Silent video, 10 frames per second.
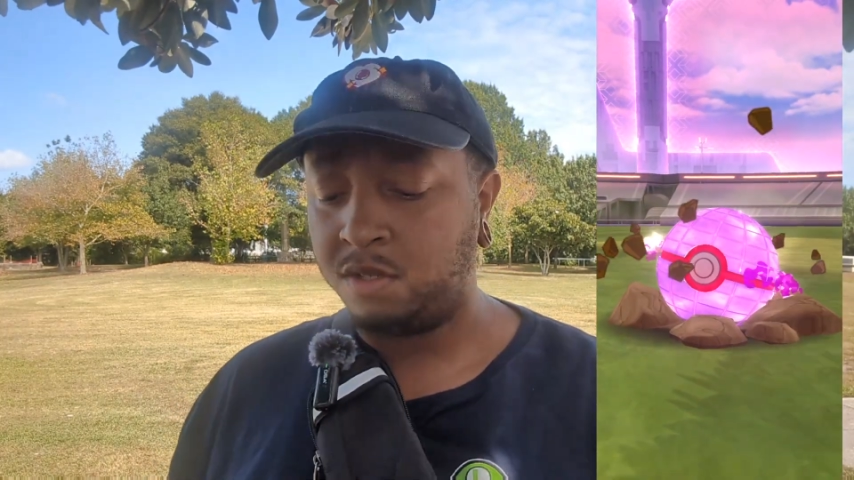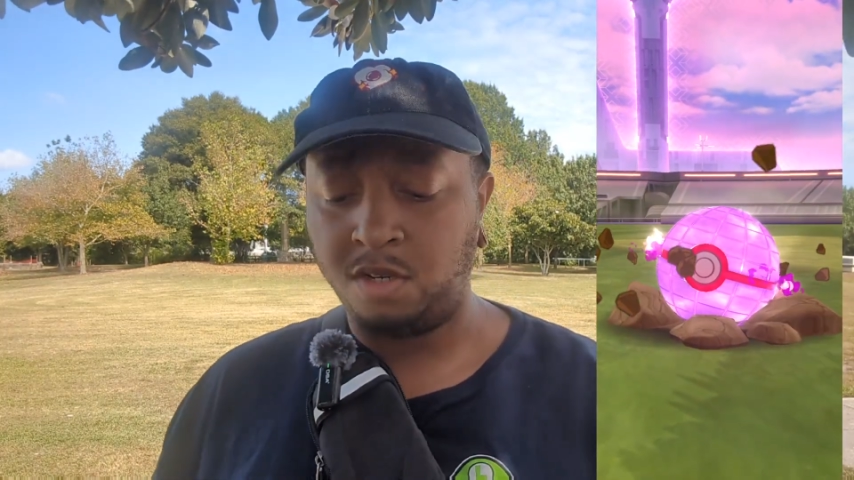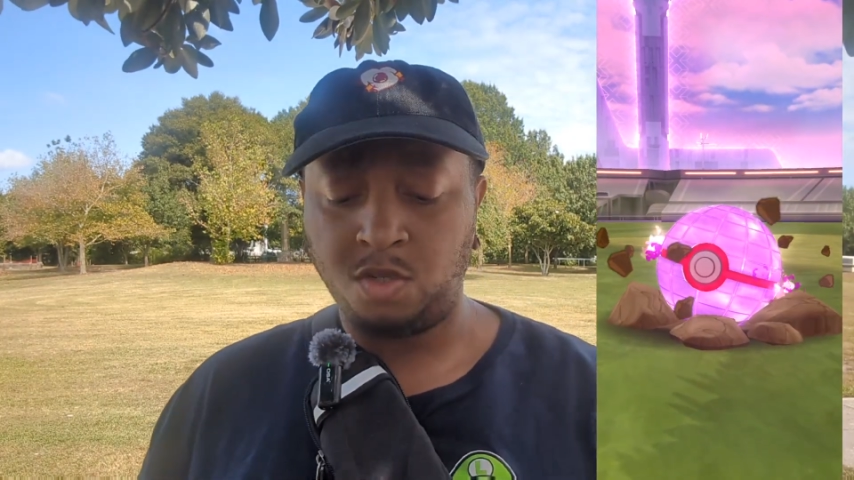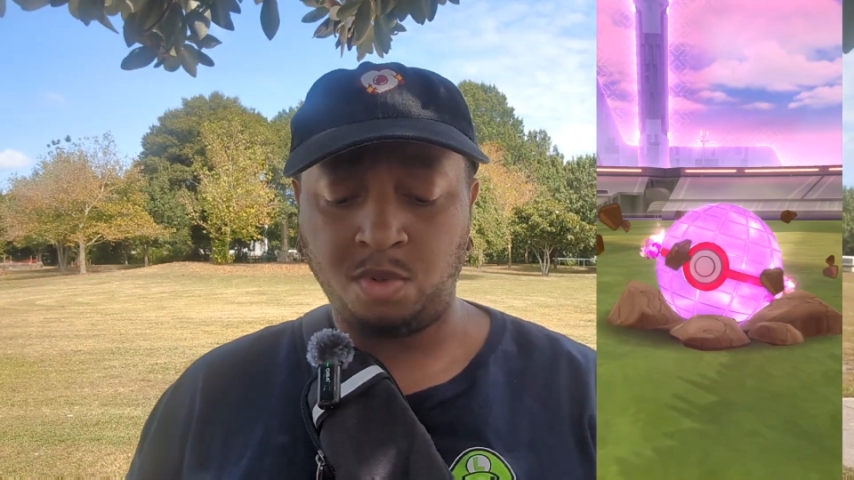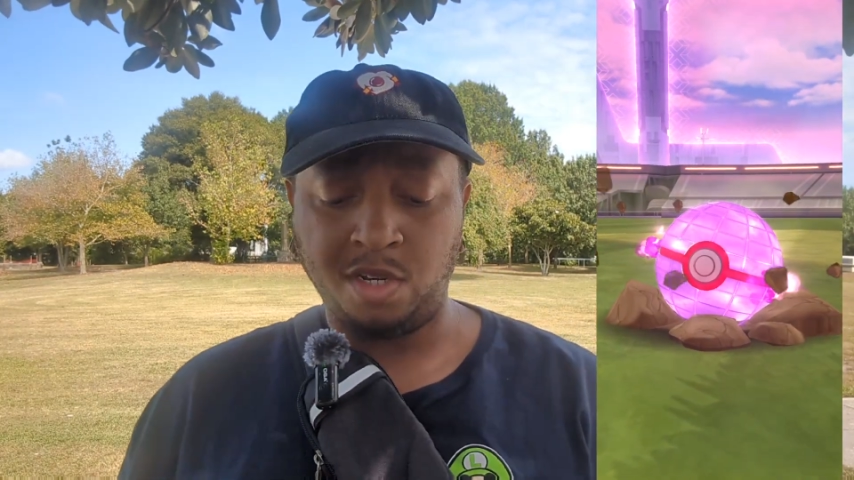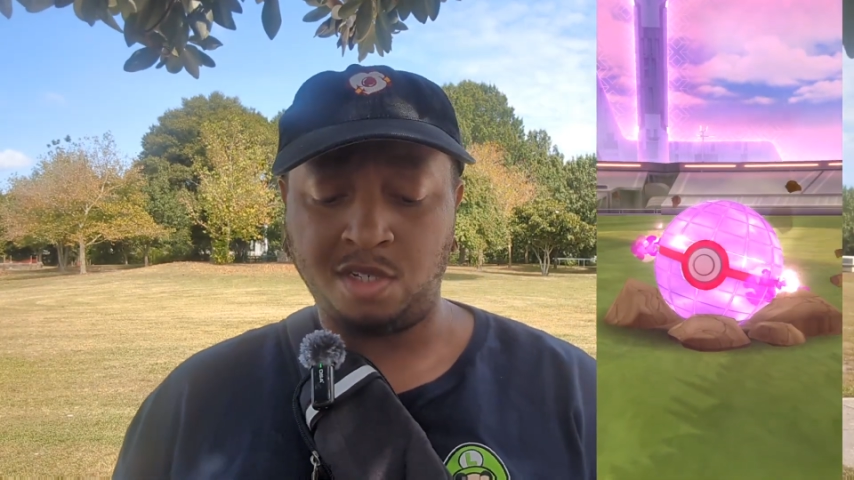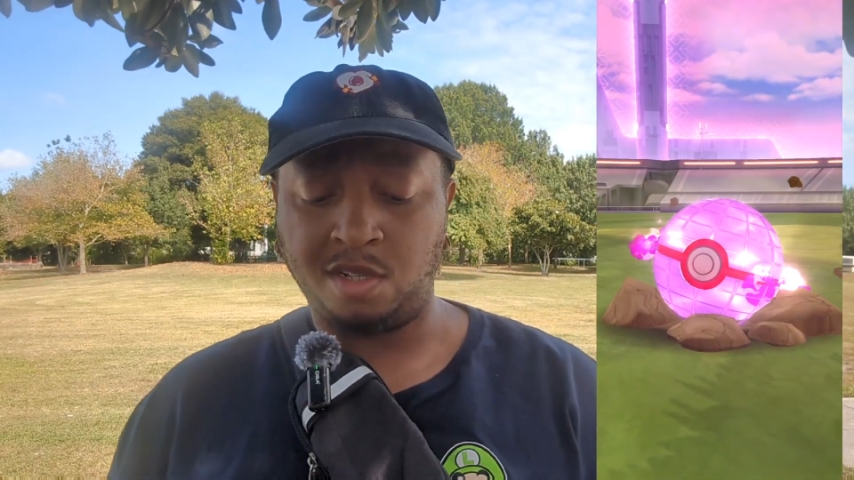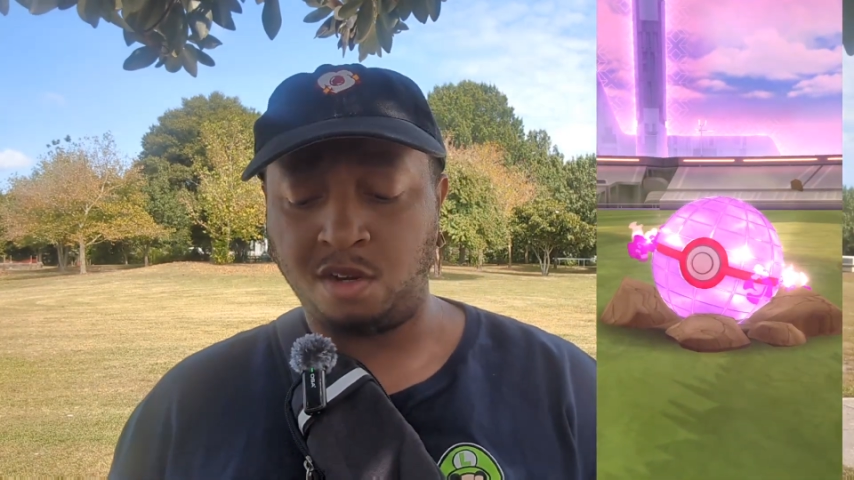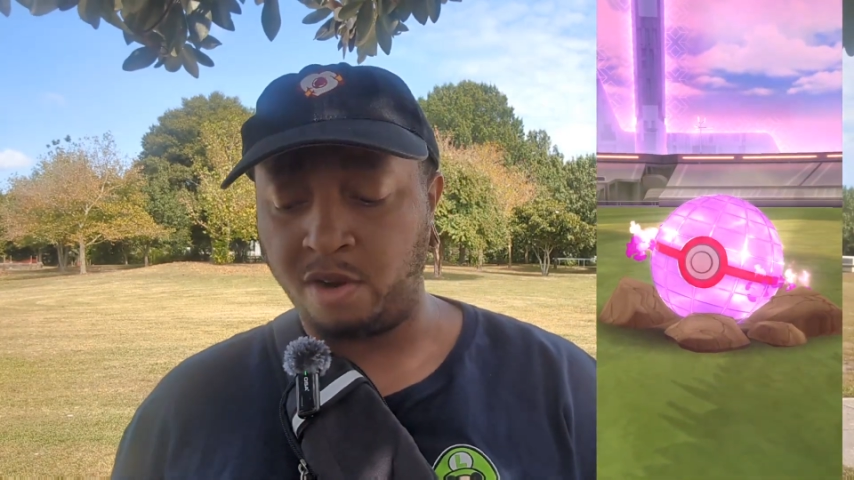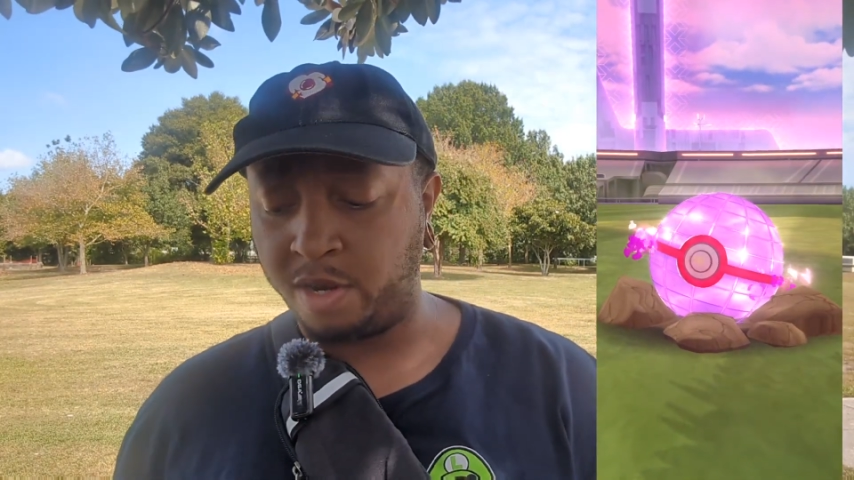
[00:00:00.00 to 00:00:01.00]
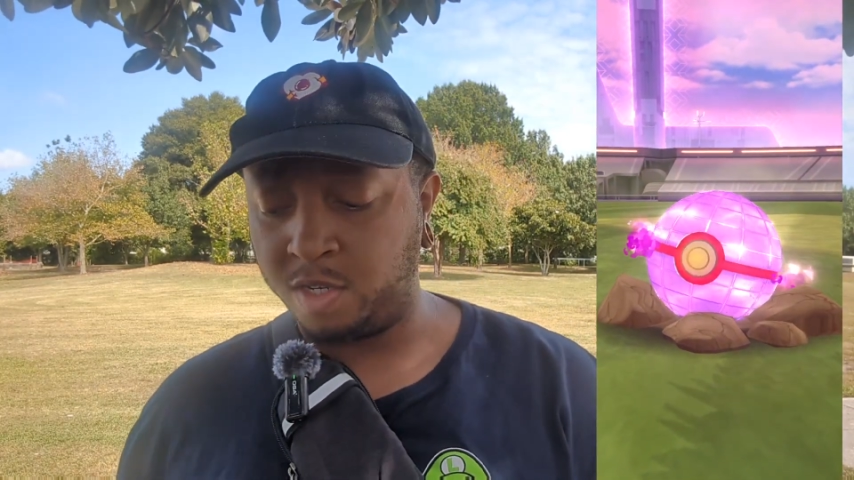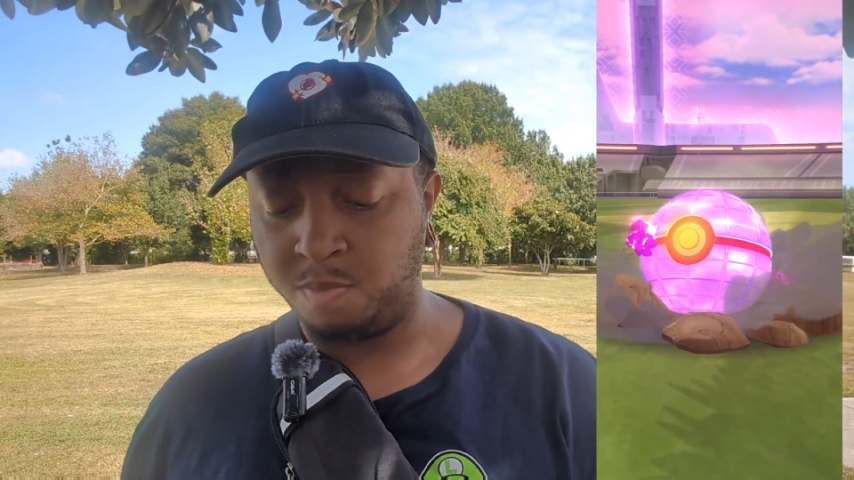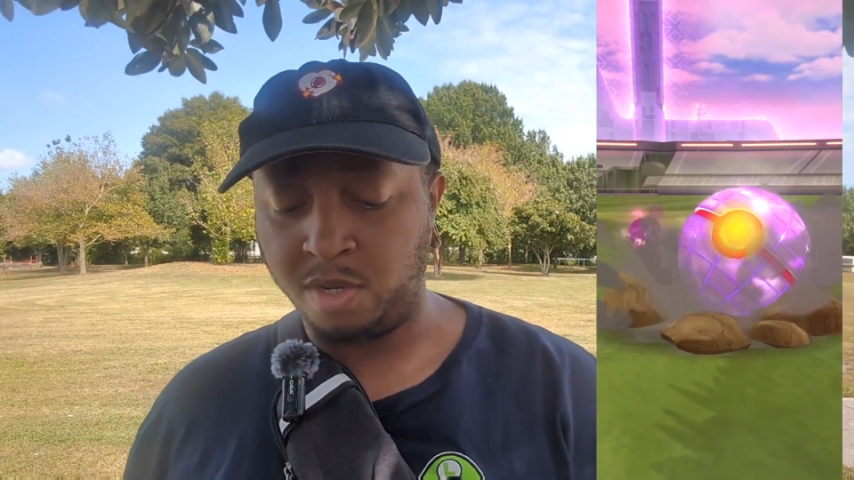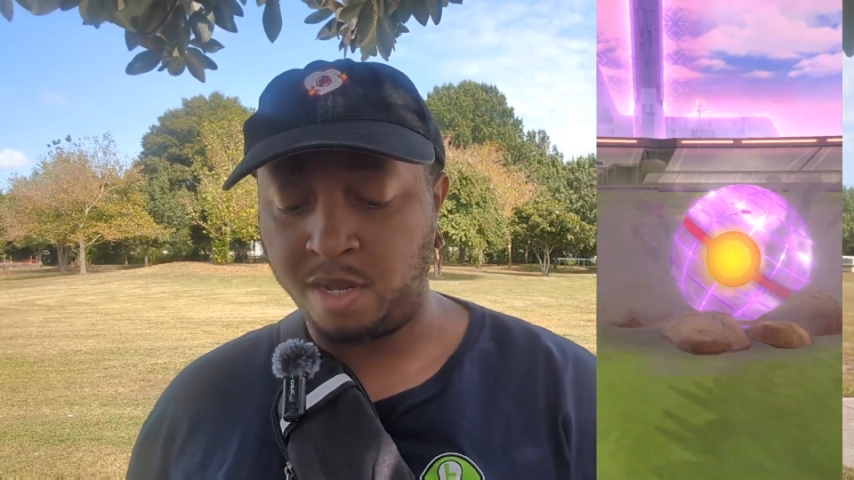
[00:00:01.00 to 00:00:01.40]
So this one isn't the greatest,